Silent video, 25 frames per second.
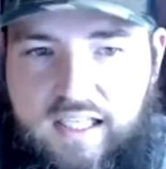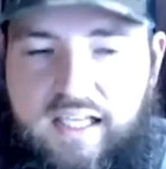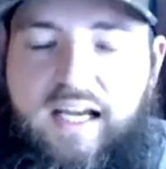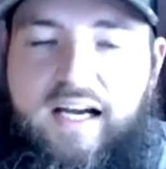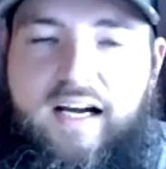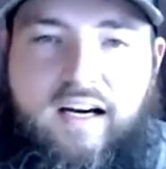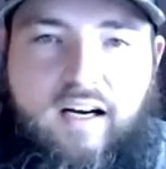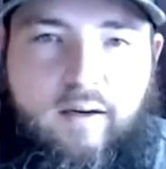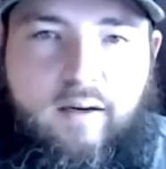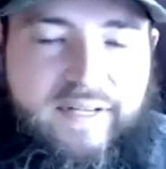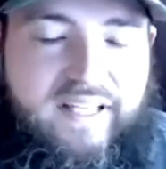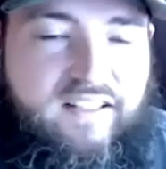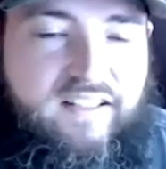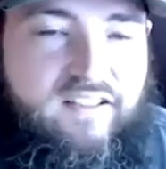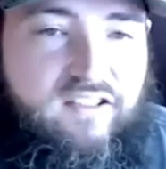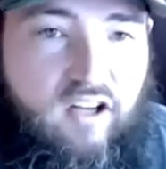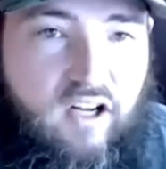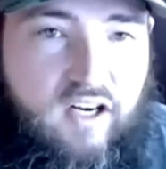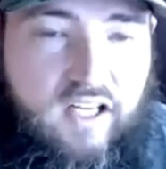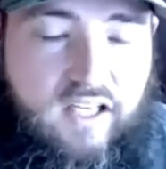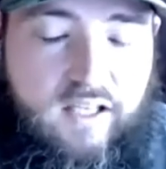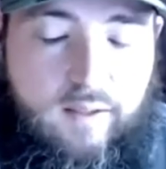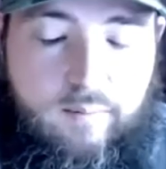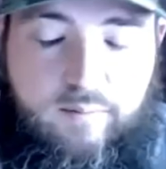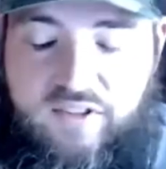Um, he's
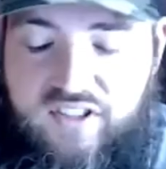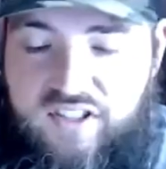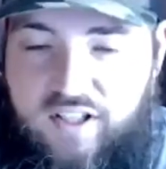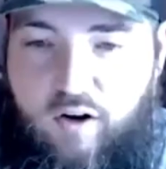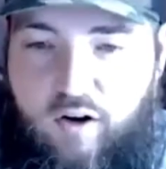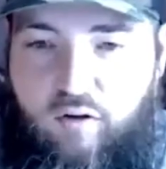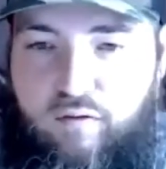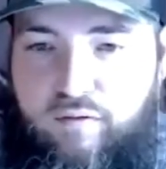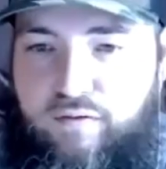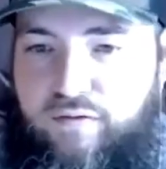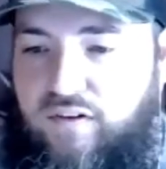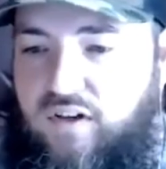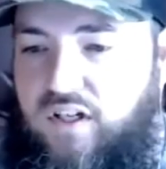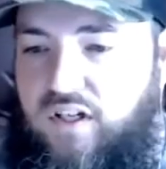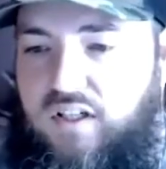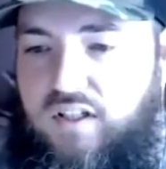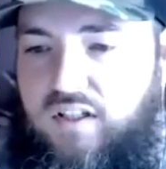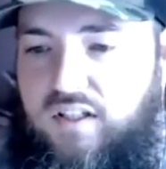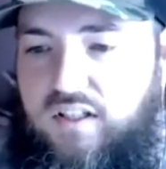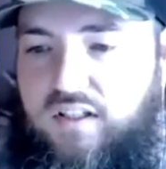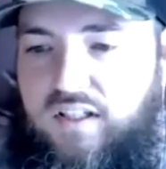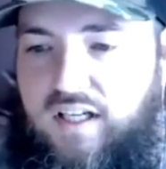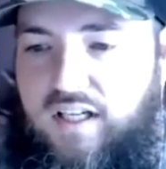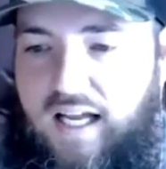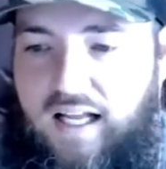done it himself
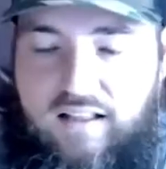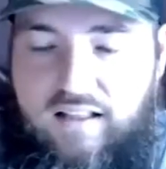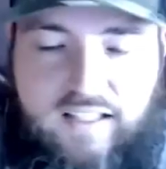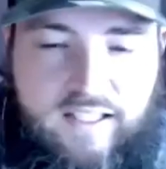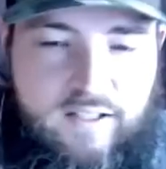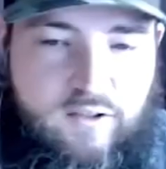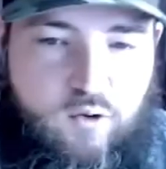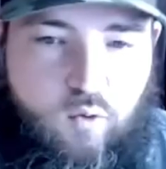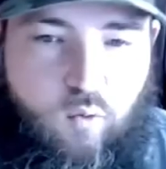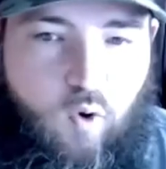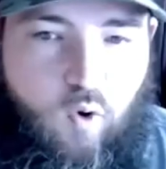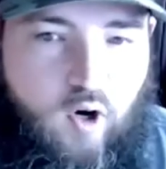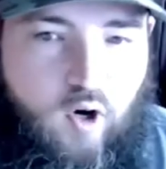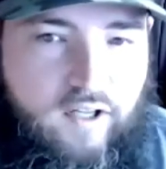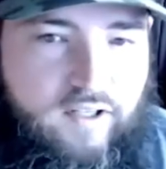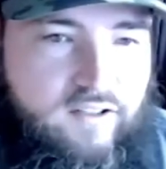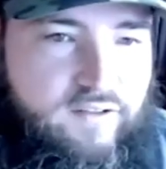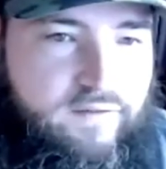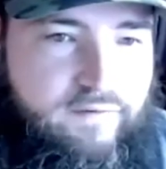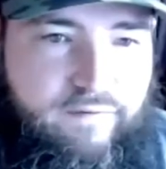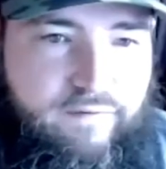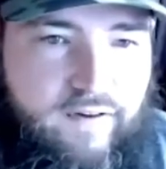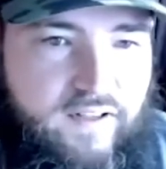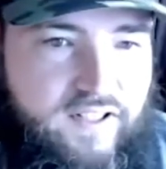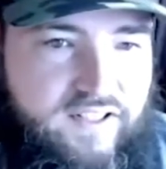at least
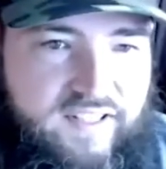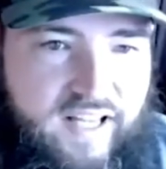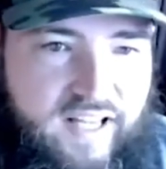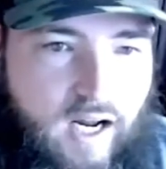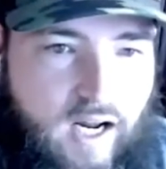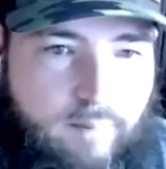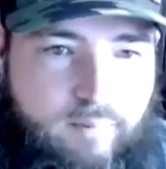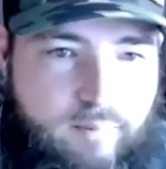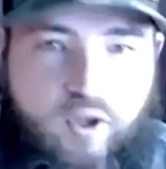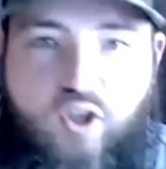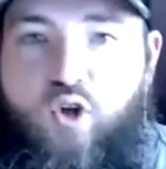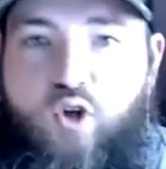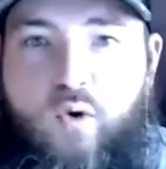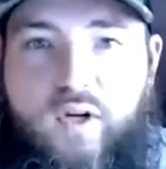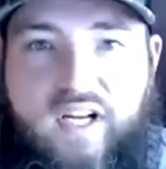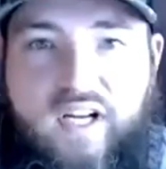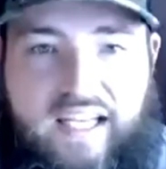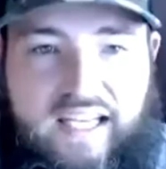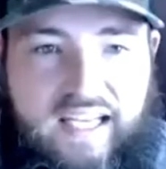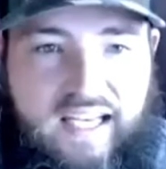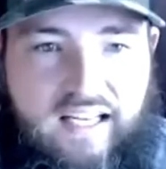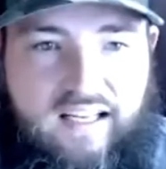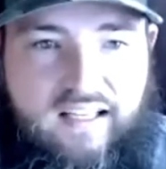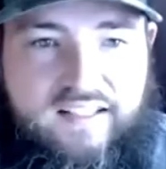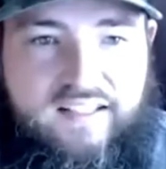once, set up to do it
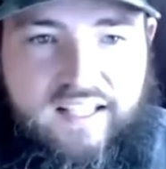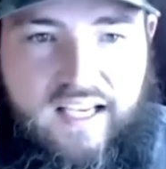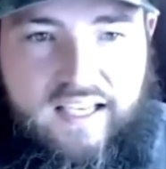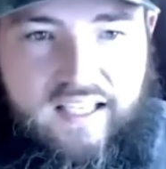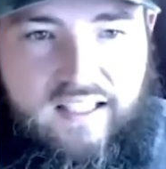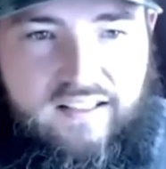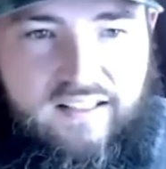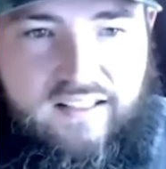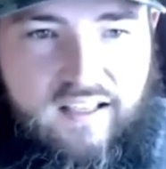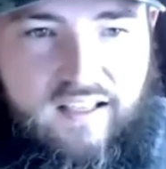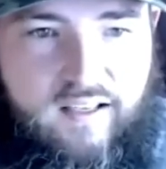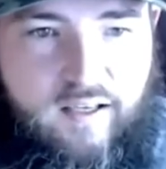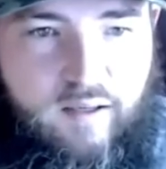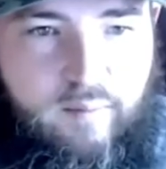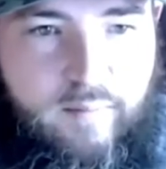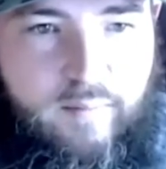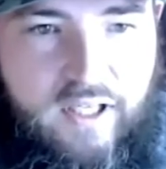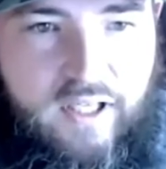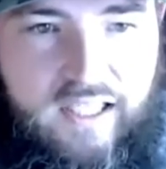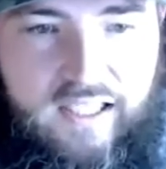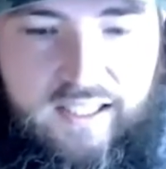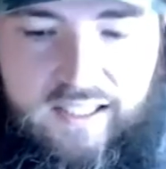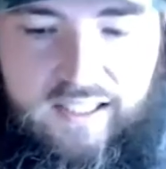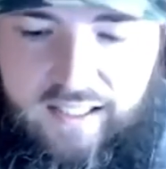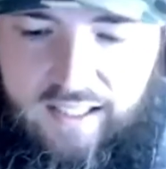again the second
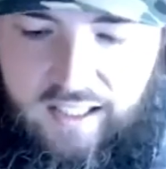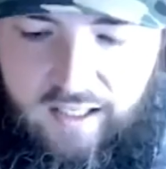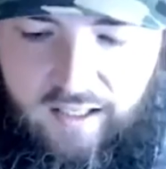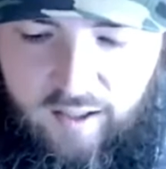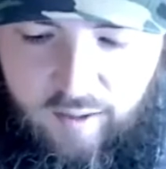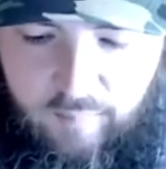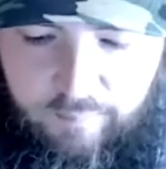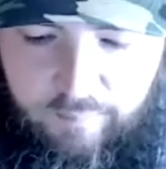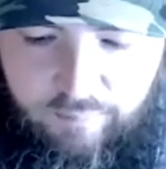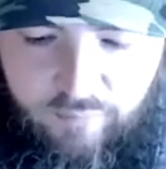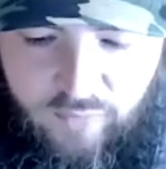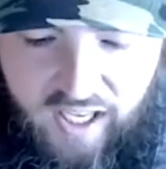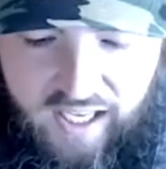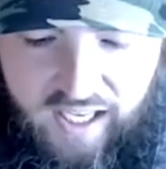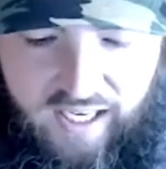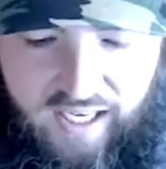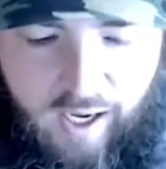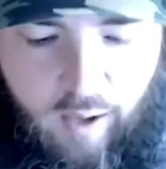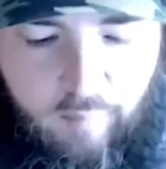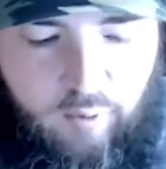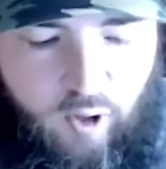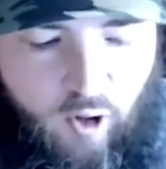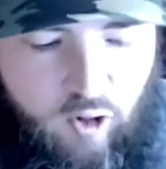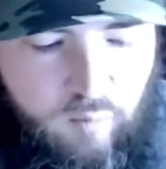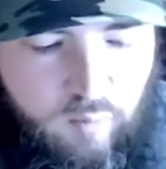time um, and
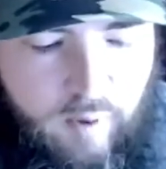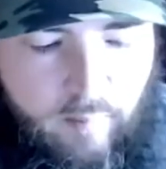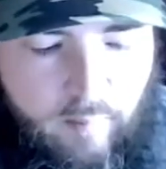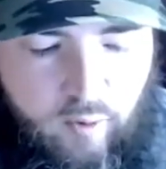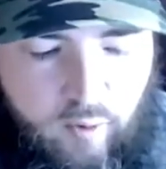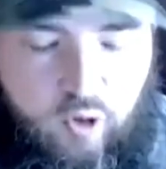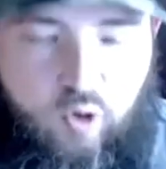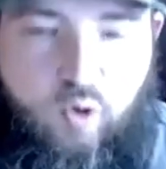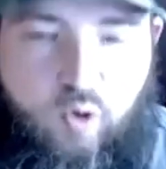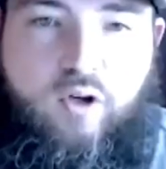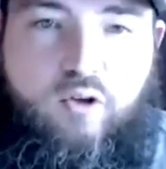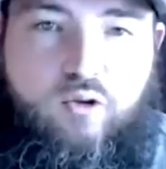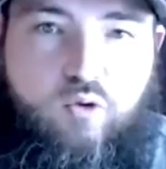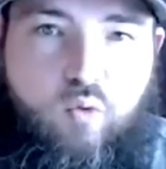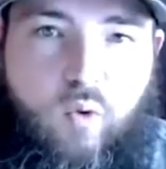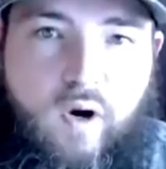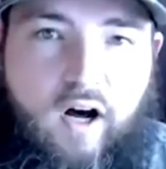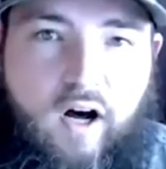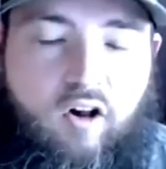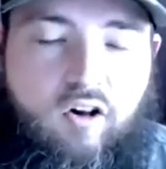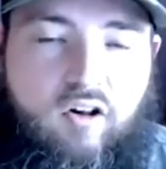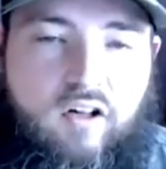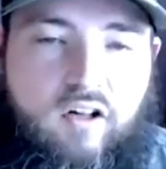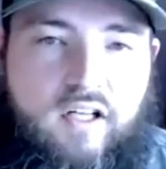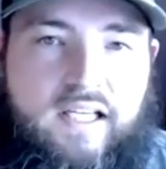helped other people do it as
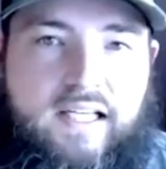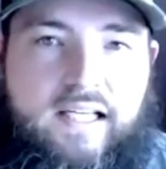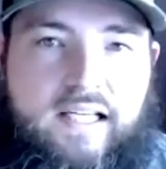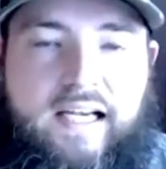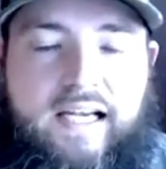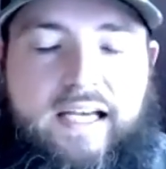well.